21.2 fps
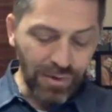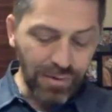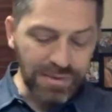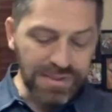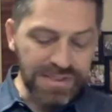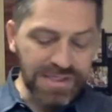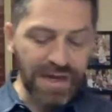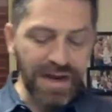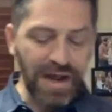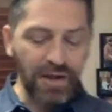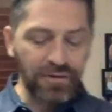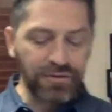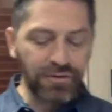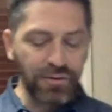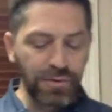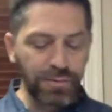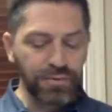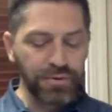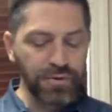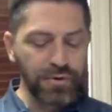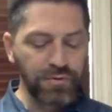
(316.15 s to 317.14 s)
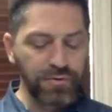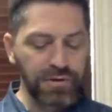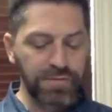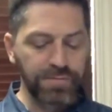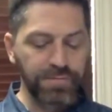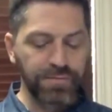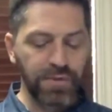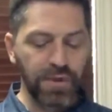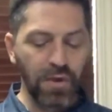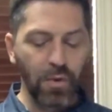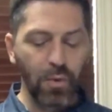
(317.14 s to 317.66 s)
when we set out to improve
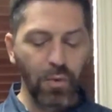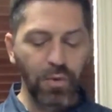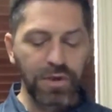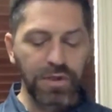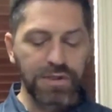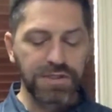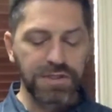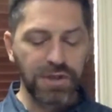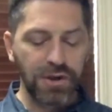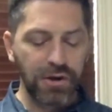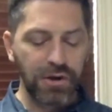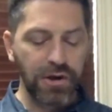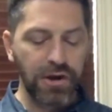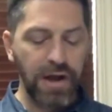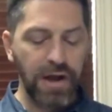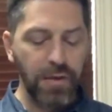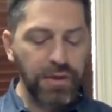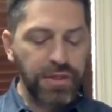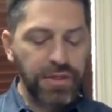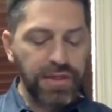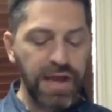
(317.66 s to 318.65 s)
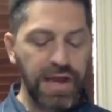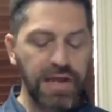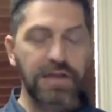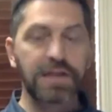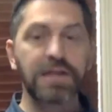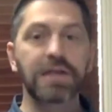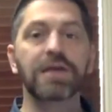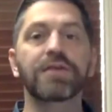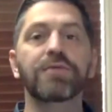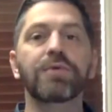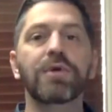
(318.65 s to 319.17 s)
it, we started out with the
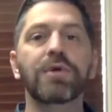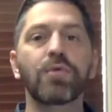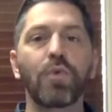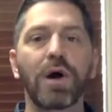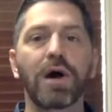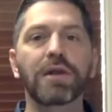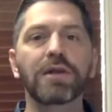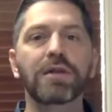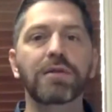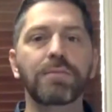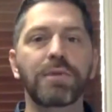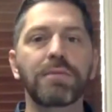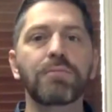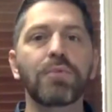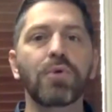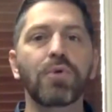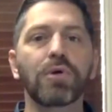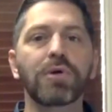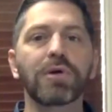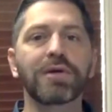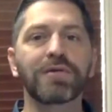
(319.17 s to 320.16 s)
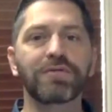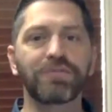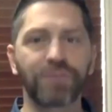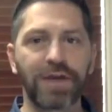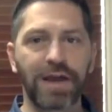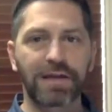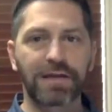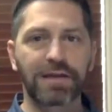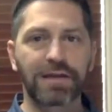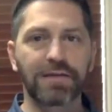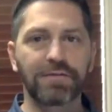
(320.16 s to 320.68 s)
idea that we want to be more
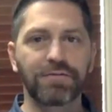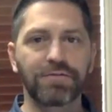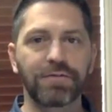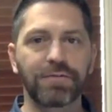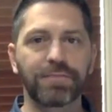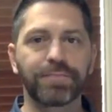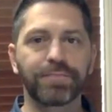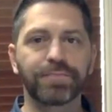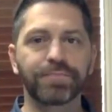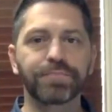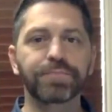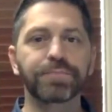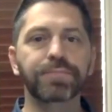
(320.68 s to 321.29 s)
effective.